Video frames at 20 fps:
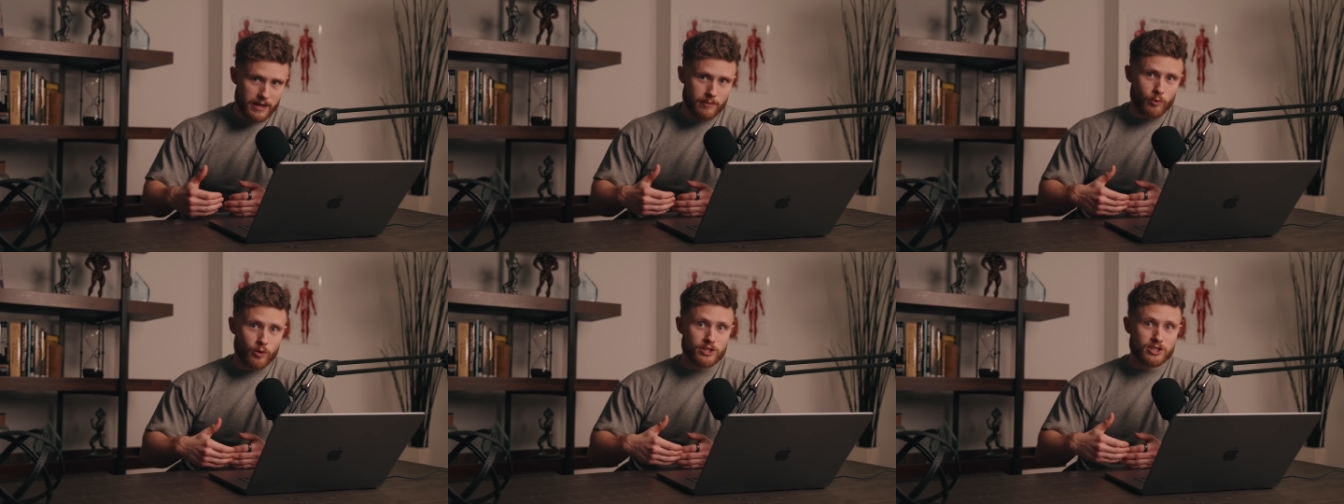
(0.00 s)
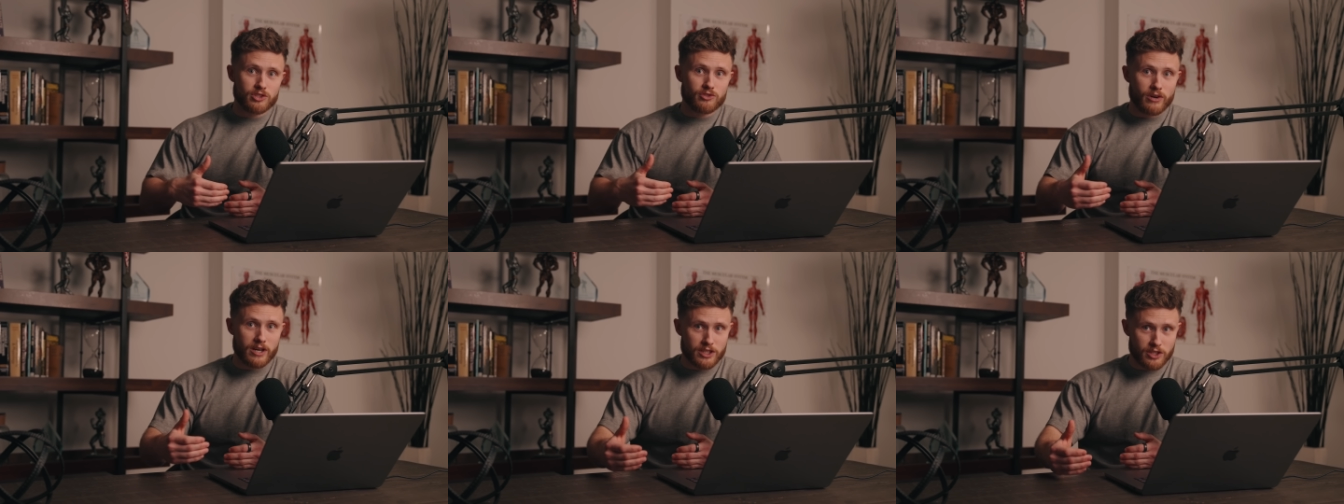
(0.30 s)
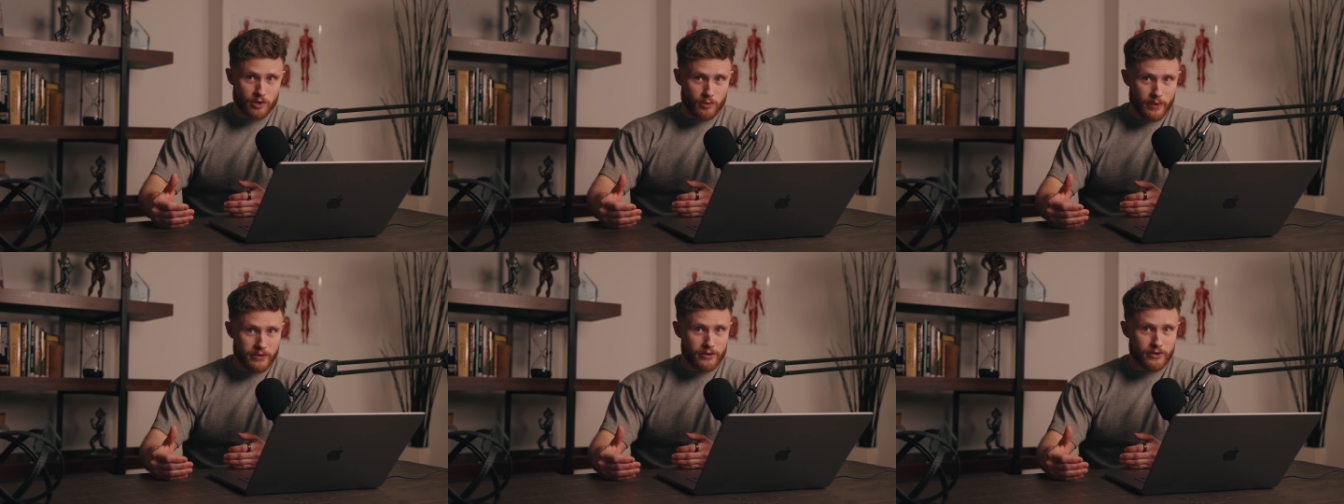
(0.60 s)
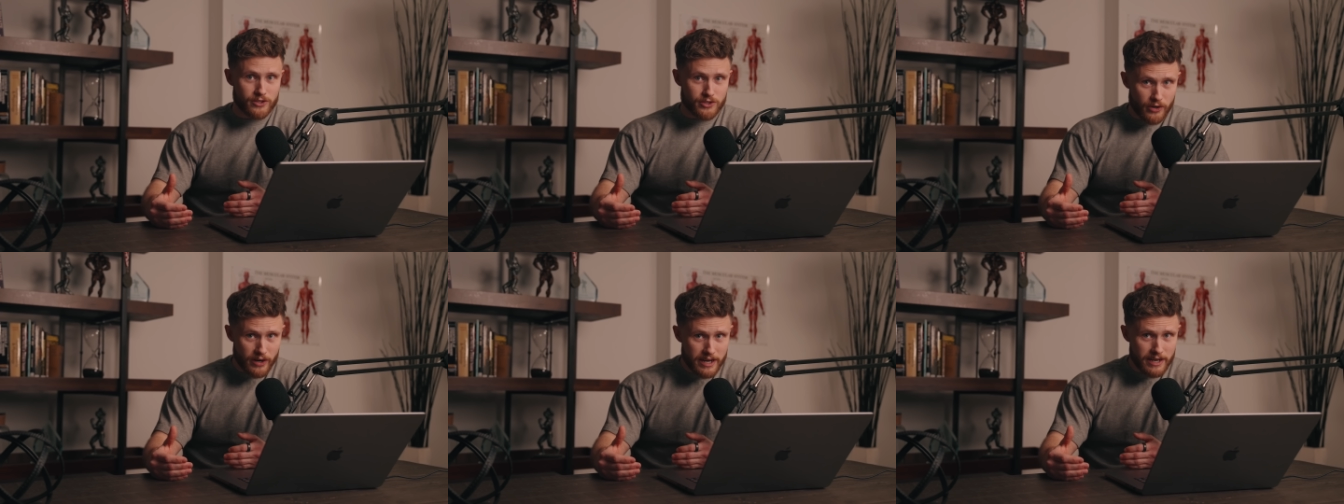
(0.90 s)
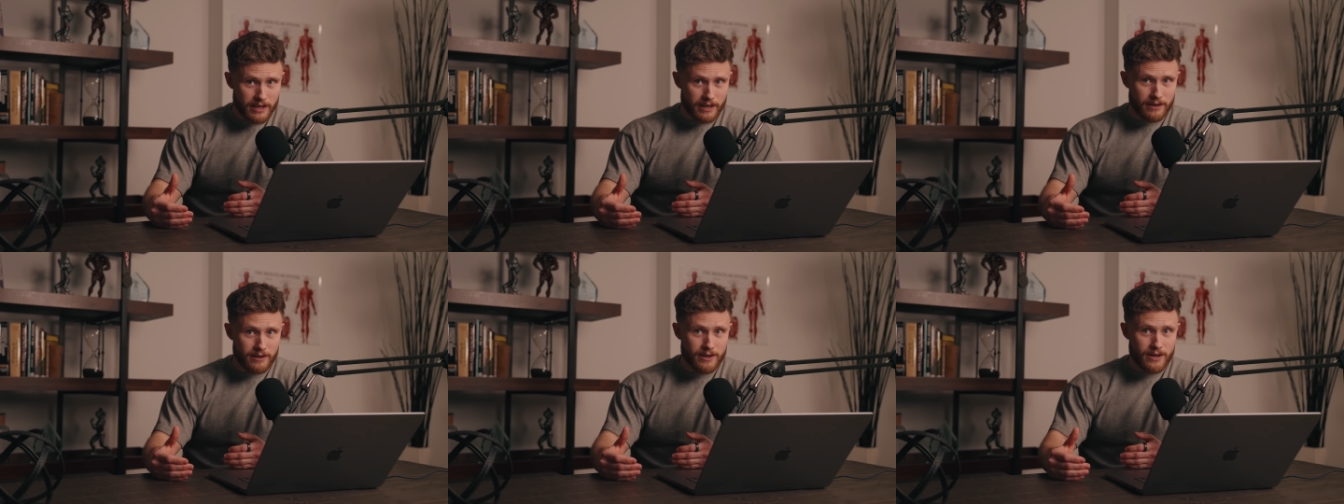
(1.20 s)
and more structured with your
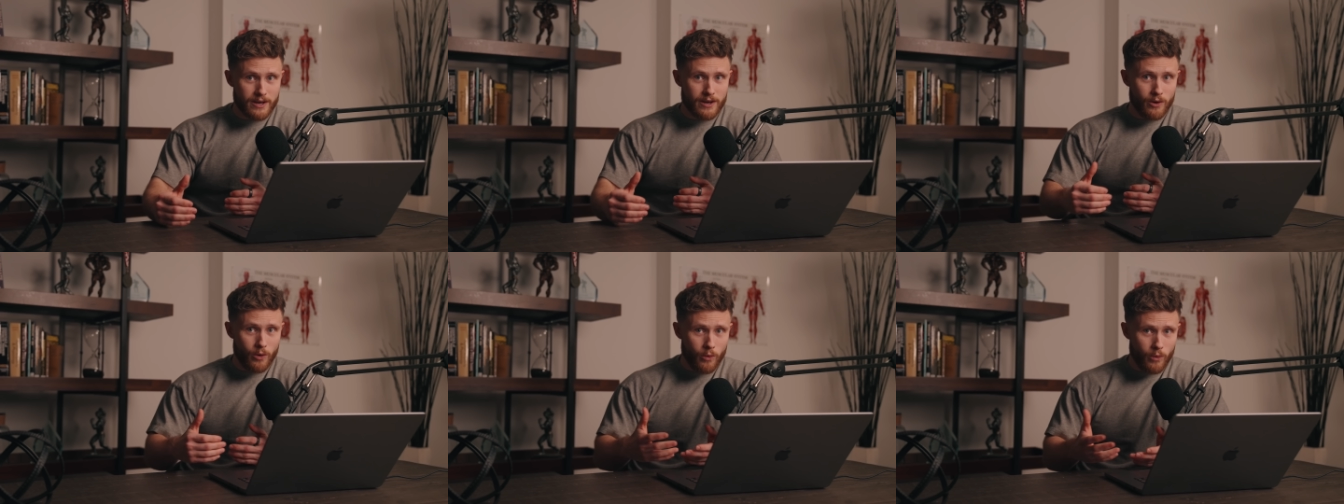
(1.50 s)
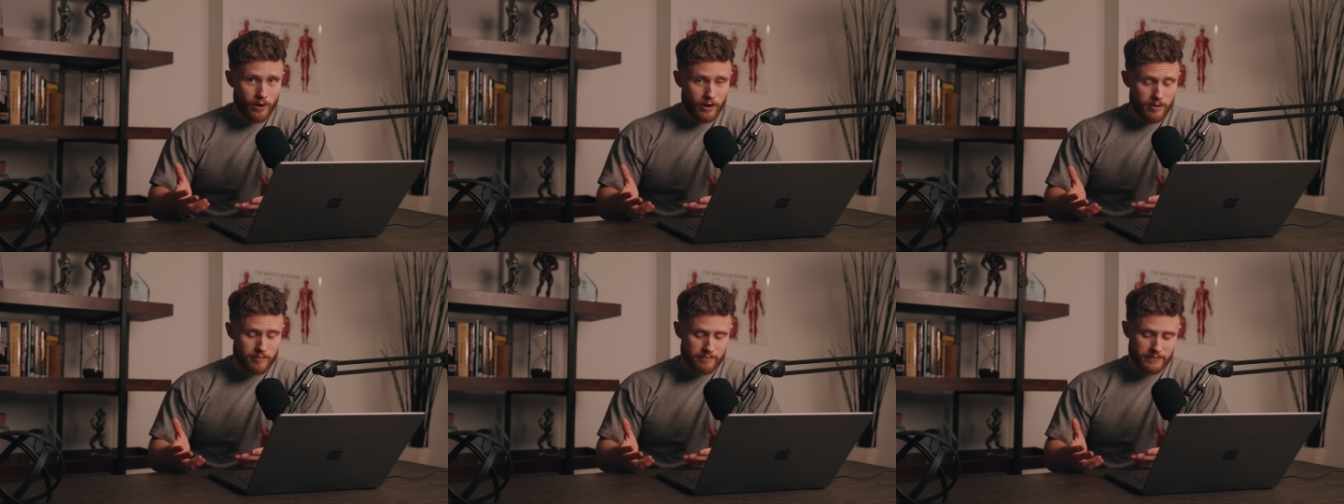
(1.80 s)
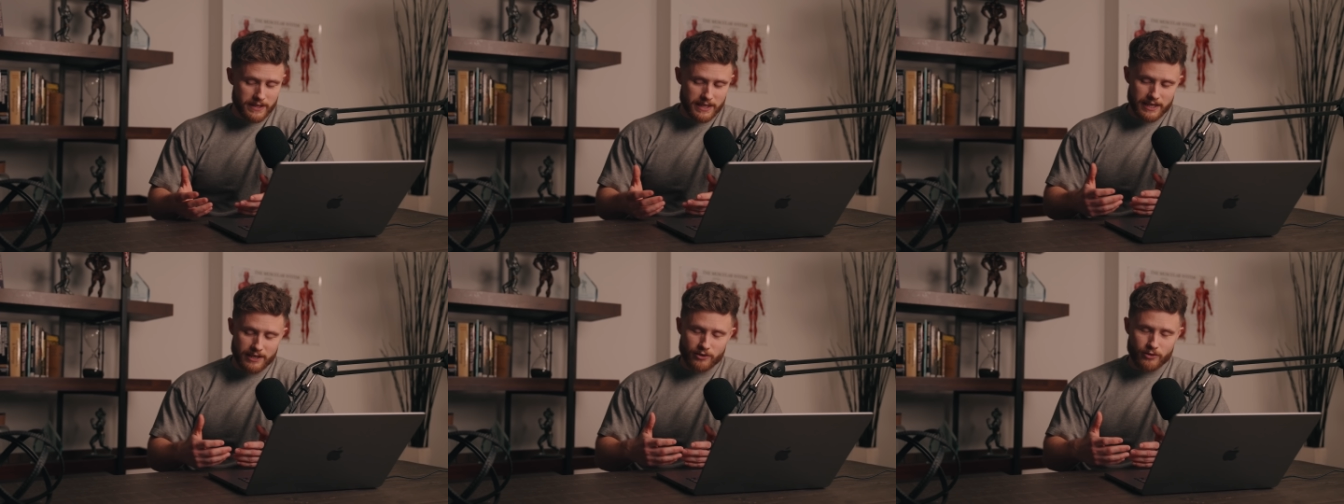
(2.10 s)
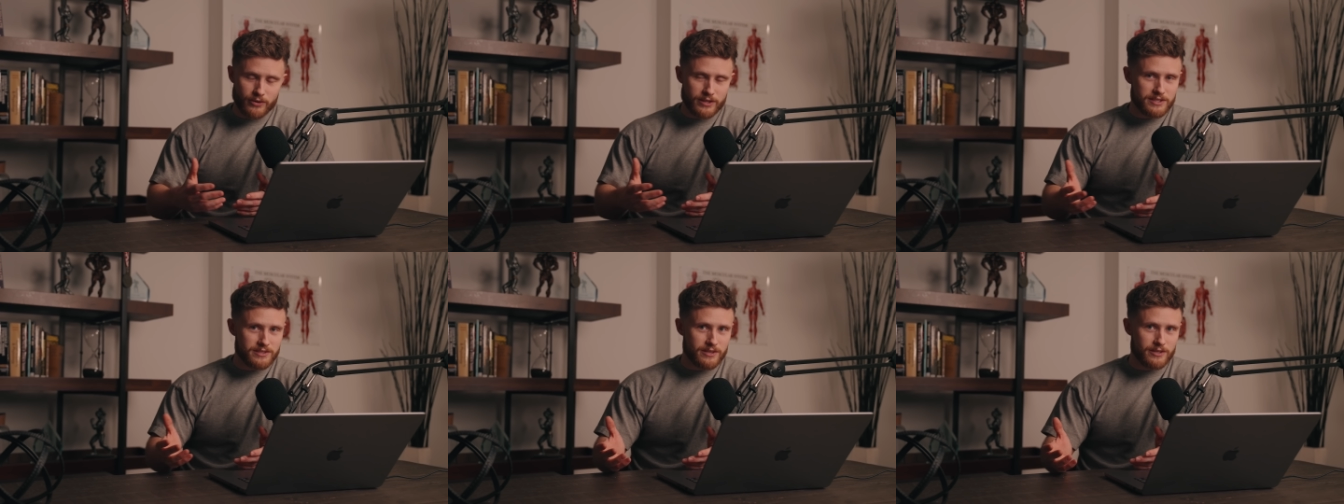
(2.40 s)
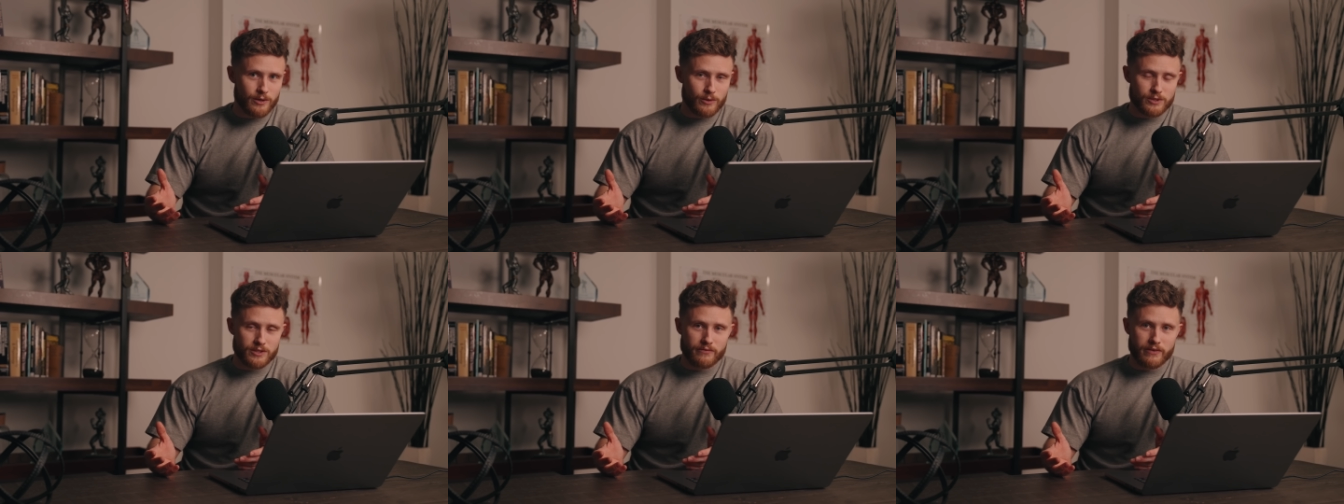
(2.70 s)
training, or increase
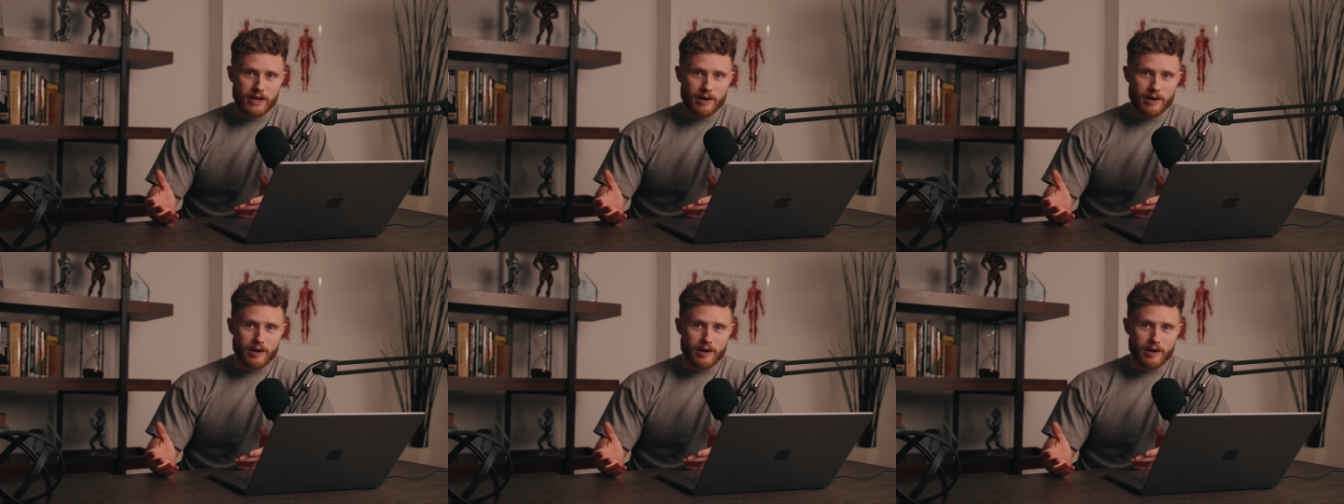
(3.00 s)
the dose of